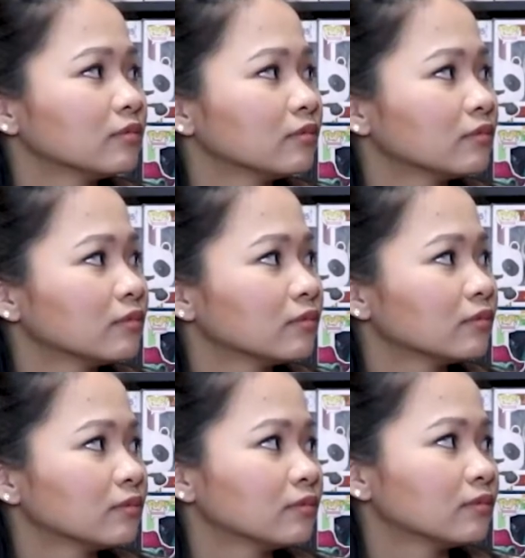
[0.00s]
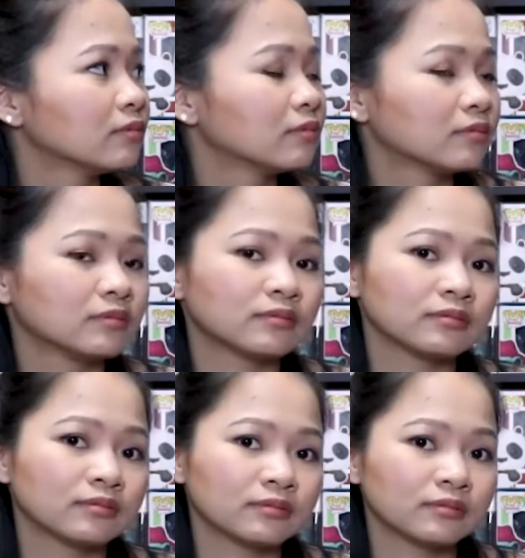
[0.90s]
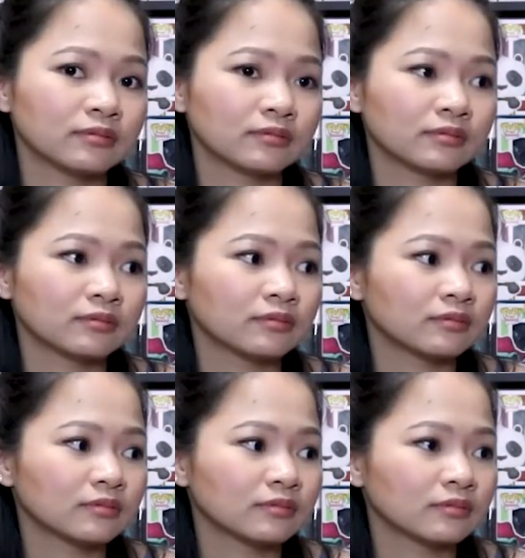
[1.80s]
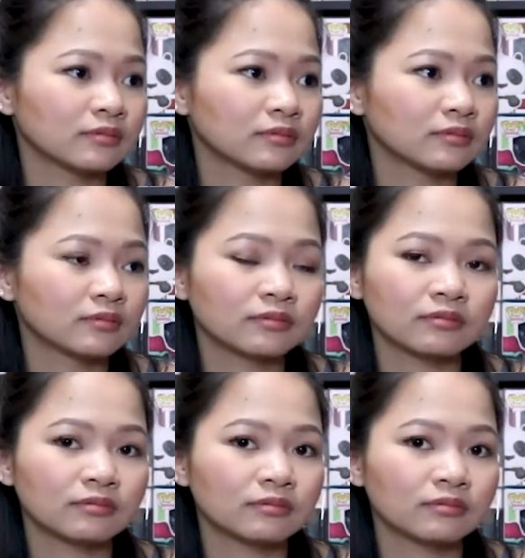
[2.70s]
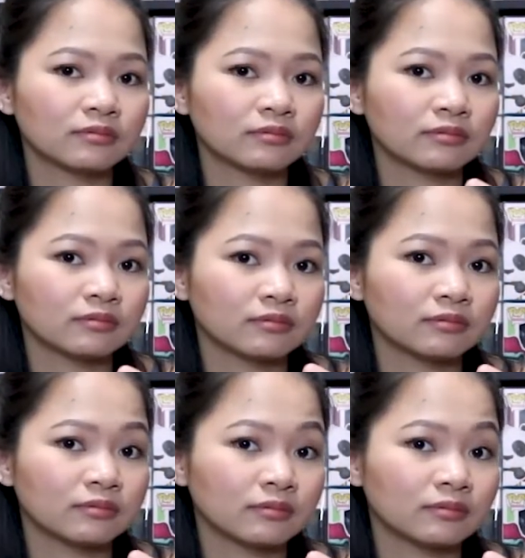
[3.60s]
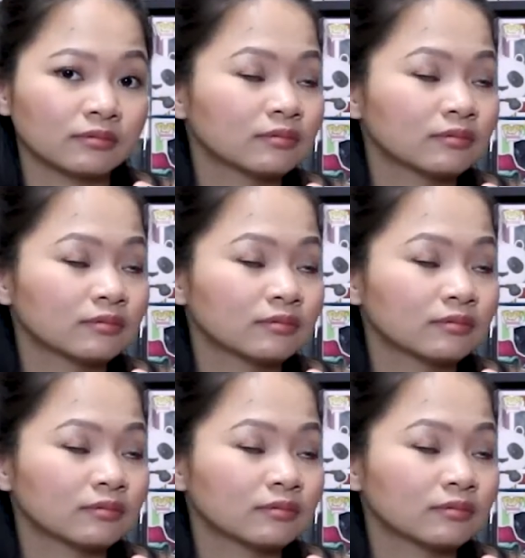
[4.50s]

No words are spoken by the person on screen.